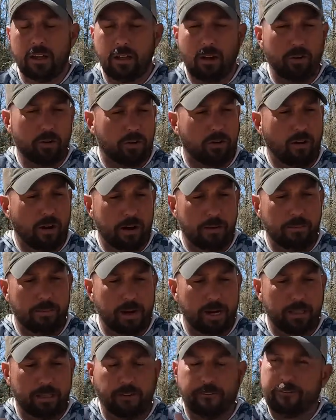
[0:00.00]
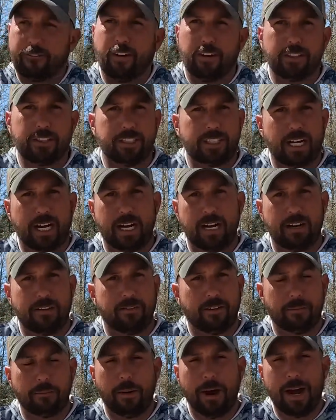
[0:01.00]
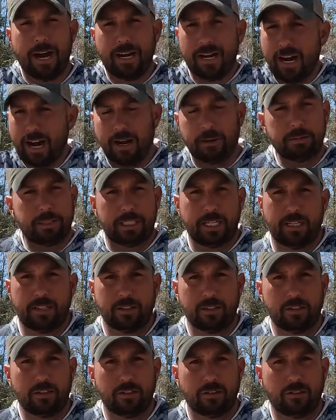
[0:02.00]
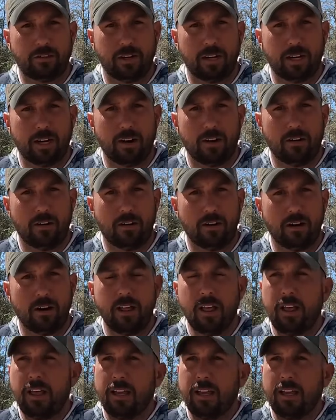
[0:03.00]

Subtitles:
On crankbait, the first sign of a bite, I'm setting the hook really hard.